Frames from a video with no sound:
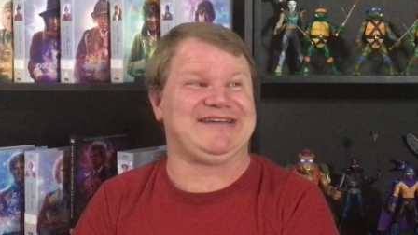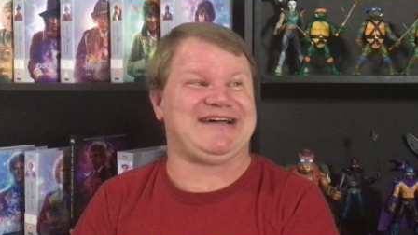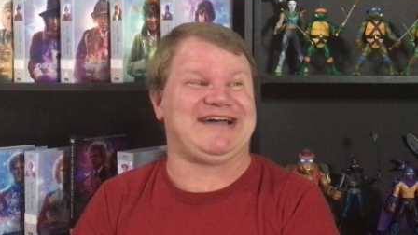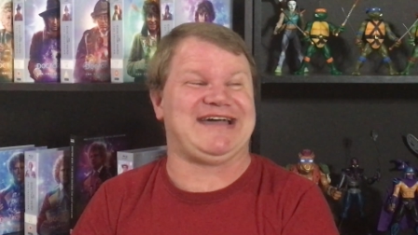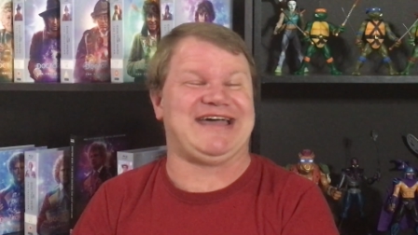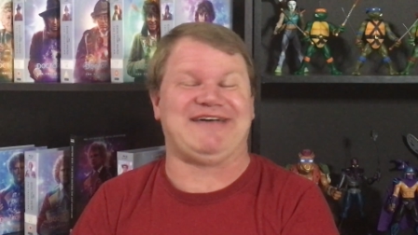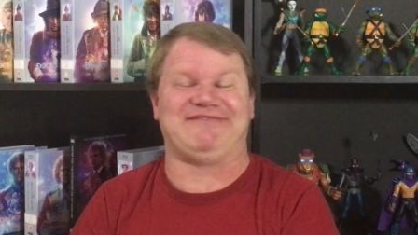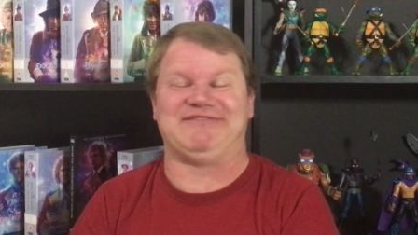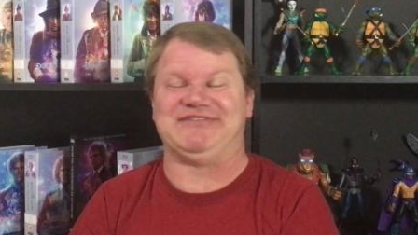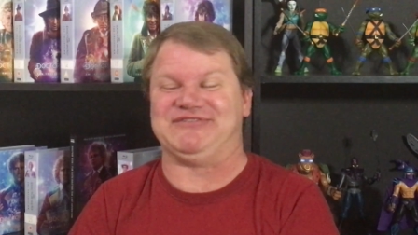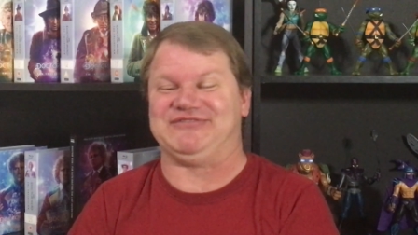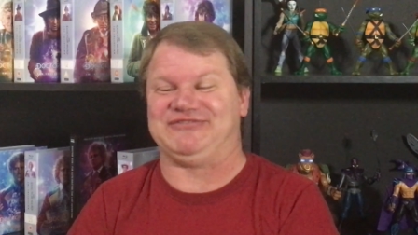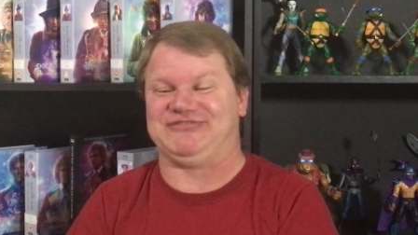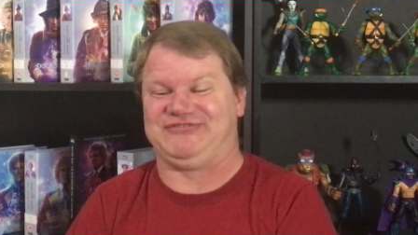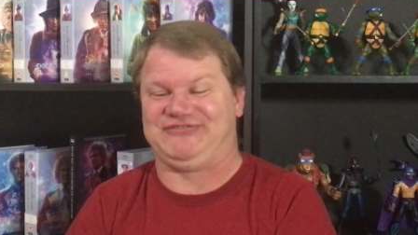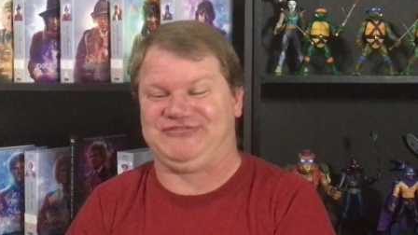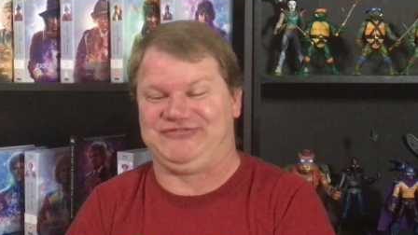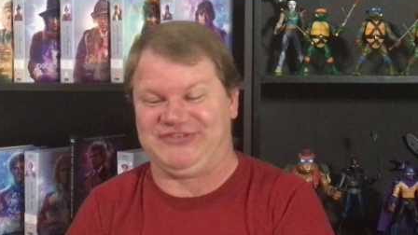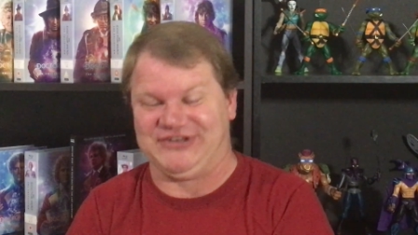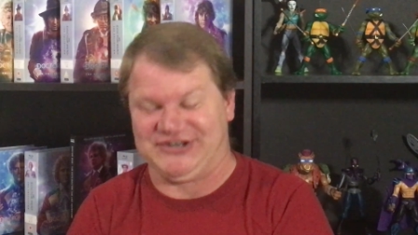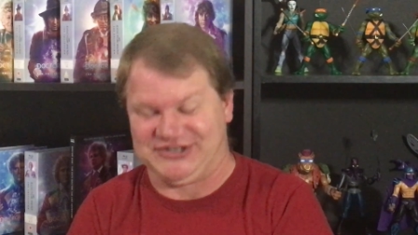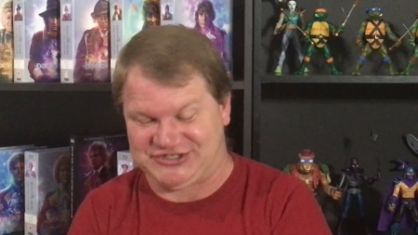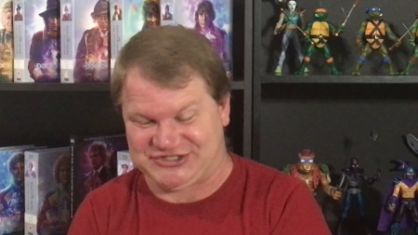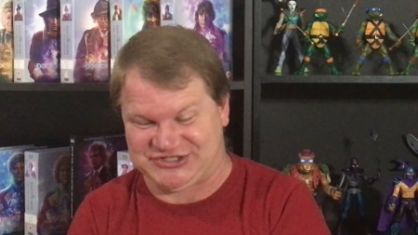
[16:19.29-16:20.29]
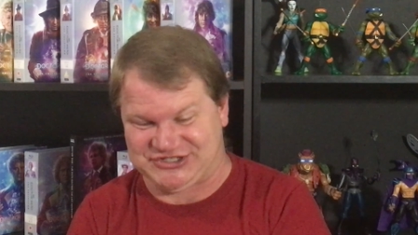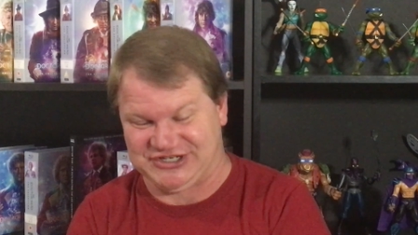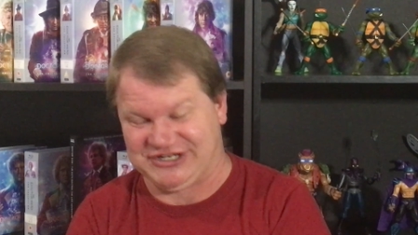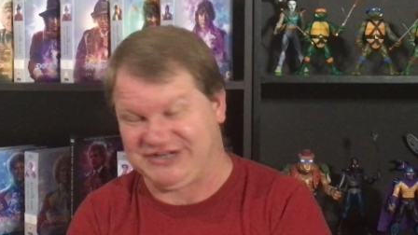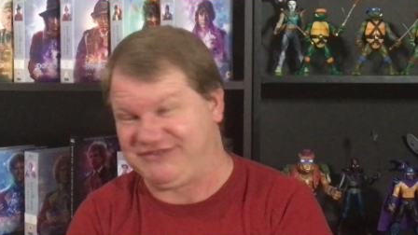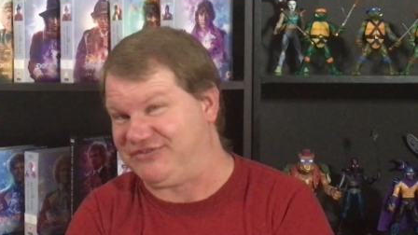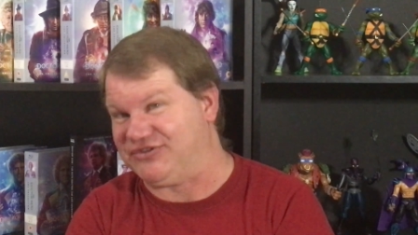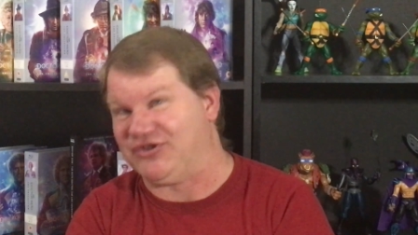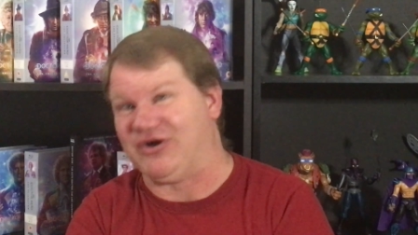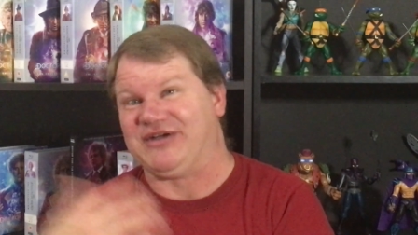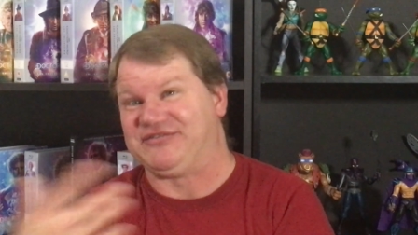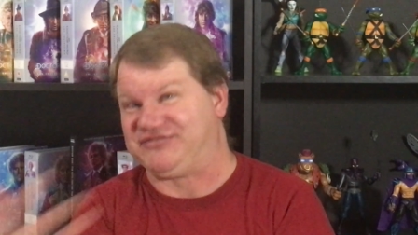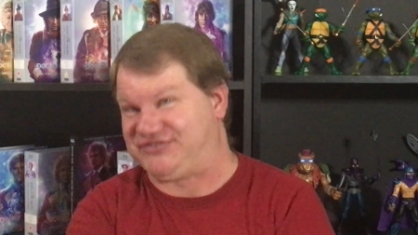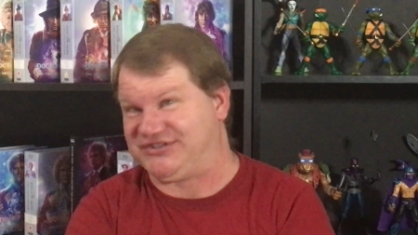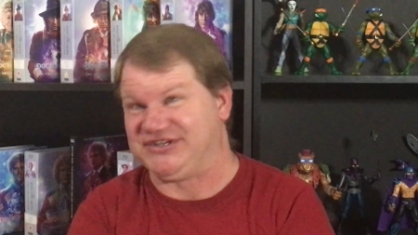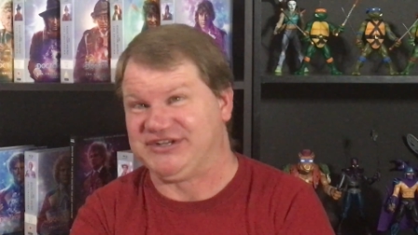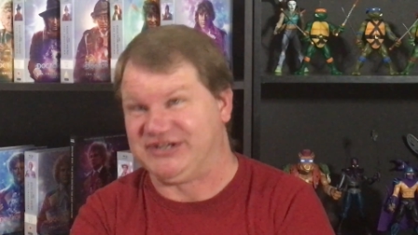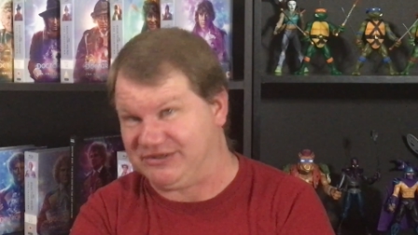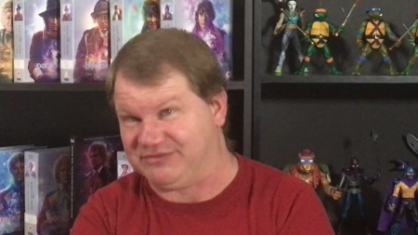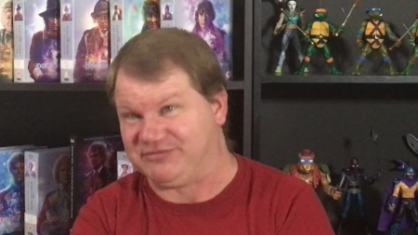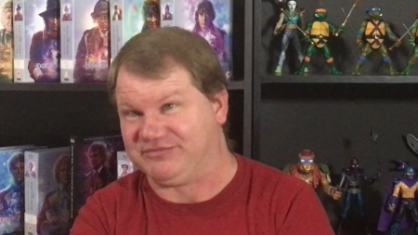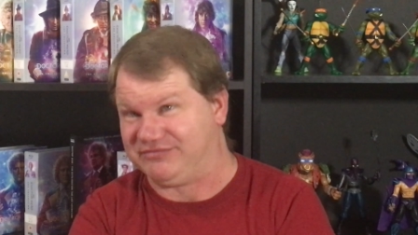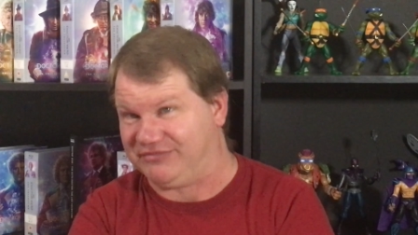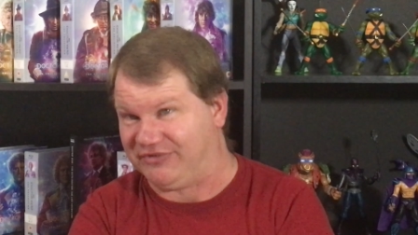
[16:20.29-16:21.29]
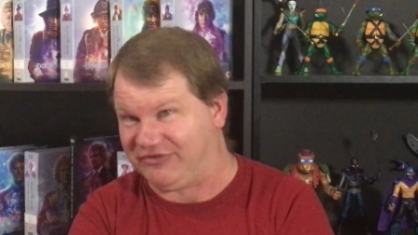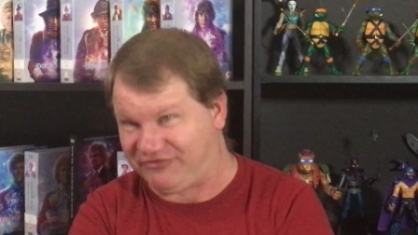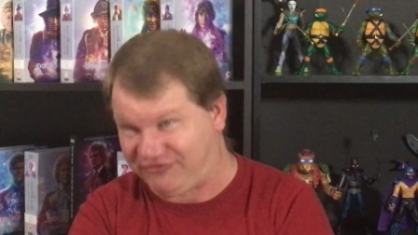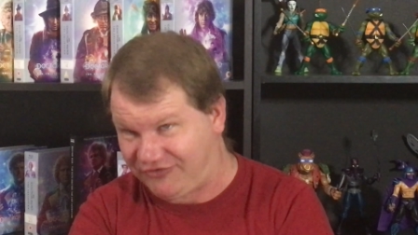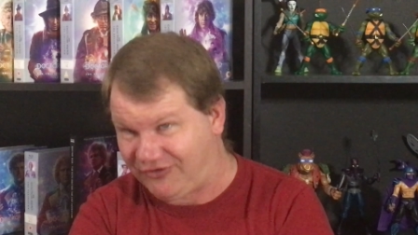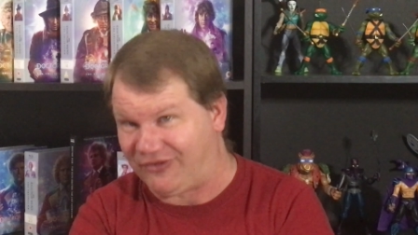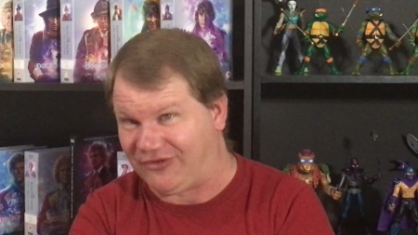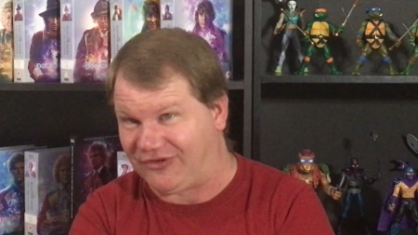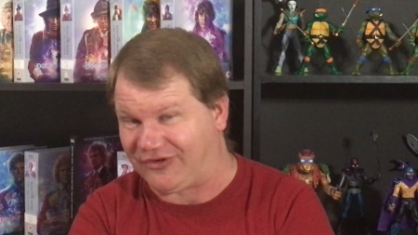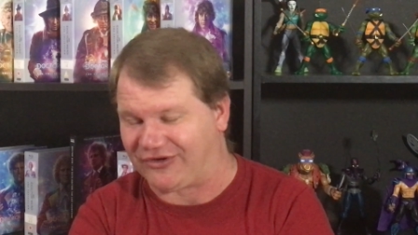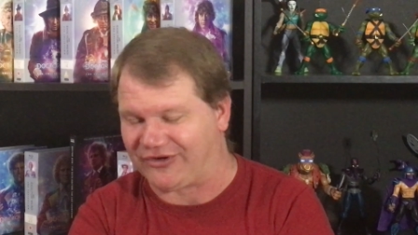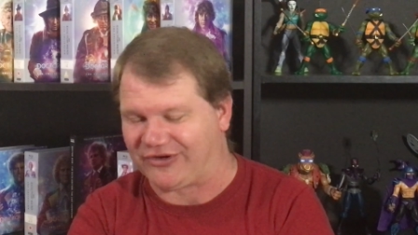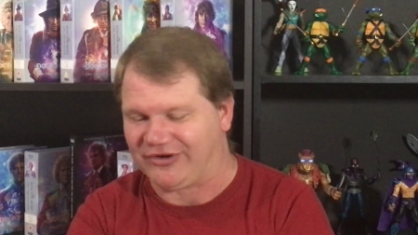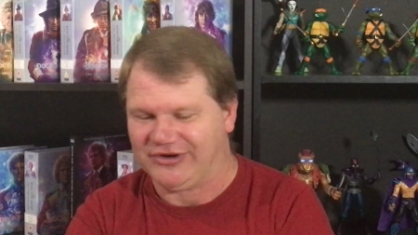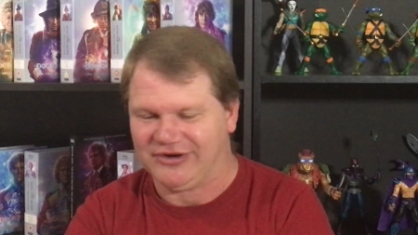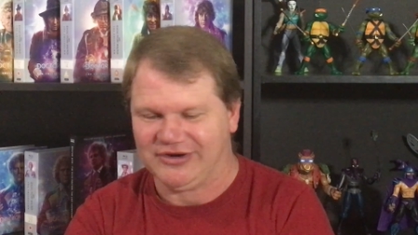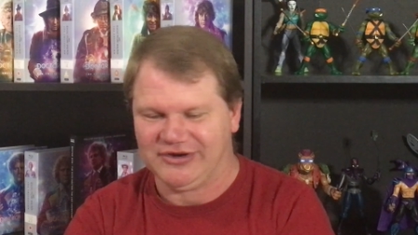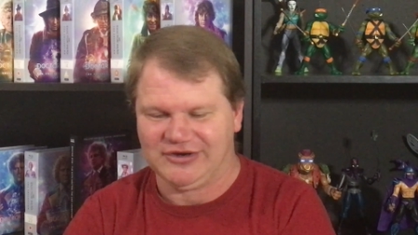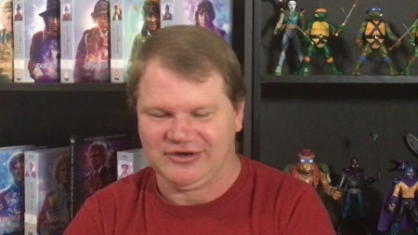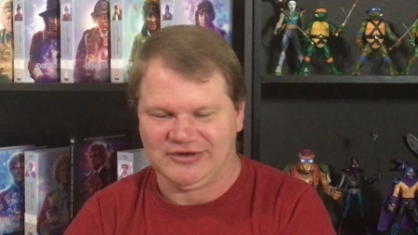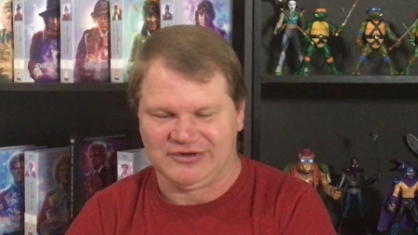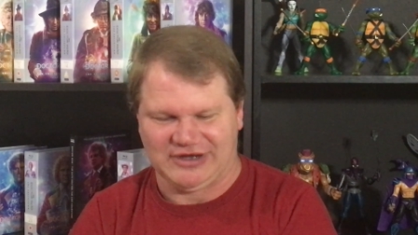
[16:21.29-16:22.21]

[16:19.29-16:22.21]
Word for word: I haven't finished it, even though I've seen it before.